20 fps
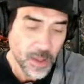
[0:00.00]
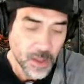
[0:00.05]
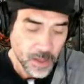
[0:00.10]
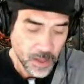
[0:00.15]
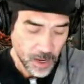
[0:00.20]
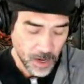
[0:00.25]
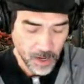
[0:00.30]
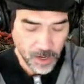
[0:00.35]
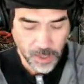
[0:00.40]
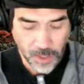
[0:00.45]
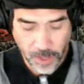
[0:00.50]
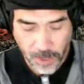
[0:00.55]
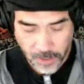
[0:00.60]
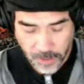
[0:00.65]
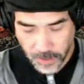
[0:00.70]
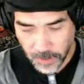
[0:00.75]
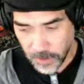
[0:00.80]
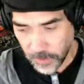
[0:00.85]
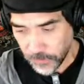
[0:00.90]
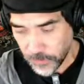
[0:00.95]
And like,
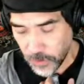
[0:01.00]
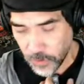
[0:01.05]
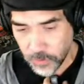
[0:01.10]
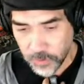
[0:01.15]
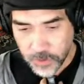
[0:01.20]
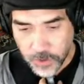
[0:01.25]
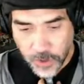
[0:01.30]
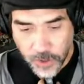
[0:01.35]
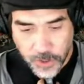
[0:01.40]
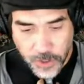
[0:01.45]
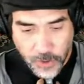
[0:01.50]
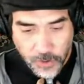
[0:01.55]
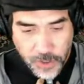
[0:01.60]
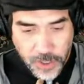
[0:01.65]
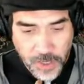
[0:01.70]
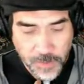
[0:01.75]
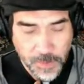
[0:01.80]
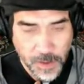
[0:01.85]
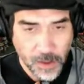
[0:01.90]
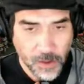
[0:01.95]
if you look your
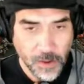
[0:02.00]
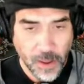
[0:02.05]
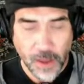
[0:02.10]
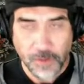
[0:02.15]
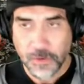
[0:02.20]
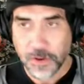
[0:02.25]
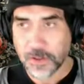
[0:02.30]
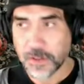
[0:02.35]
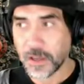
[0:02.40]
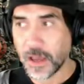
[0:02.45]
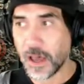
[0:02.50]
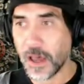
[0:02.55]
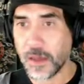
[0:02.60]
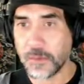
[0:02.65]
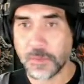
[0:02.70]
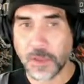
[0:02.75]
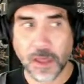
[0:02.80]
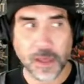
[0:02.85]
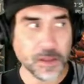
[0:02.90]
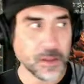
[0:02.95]
email, every time
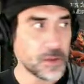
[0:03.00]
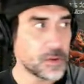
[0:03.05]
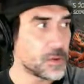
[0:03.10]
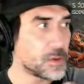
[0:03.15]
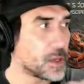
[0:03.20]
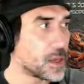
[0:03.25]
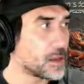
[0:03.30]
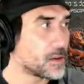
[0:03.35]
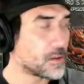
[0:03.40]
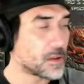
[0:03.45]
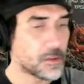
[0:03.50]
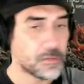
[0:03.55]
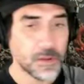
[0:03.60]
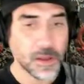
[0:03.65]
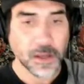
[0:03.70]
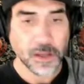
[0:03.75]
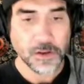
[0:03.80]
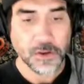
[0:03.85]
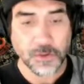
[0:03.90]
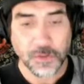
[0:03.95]
like you get a
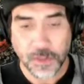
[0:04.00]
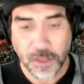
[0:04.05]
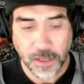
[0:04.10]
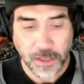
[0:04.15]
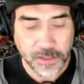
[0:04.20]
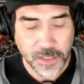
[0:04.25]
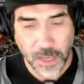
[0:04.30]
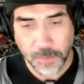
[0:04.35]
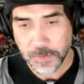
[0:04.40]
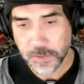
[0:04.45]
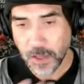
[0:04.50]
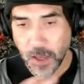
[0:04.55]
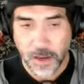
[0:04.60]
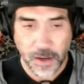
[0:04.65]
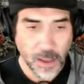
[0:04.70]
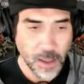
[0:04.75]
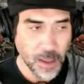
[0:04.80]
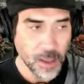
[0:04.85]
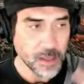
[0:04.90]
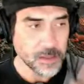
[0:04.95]
fucking new thing, it's Amazon
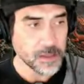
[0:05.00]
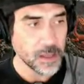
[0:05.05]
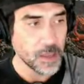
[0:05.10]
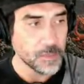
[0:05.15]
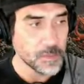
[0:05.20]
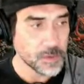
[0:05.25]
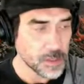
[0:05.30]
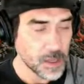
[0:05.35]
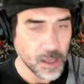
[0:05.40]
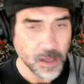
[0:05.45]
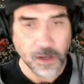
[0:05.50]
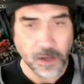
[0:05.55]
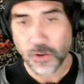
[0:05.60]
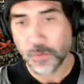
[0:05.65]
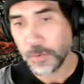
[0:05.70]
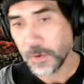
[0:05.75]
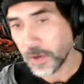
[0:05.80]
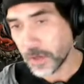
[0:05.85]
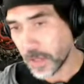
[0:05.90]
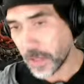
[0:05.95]
ads, Amazon a new
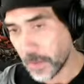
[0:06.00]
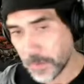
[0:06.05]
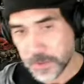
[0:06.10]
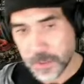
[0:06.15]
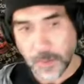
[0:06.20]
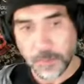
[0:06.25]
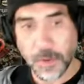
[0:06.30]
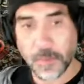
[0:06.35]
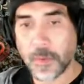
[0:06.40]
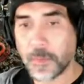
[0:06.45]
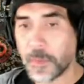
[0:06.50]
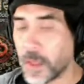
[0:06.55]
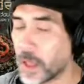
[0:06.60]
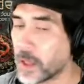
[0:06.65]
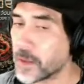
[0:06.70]
book, Amazon blah blah blah.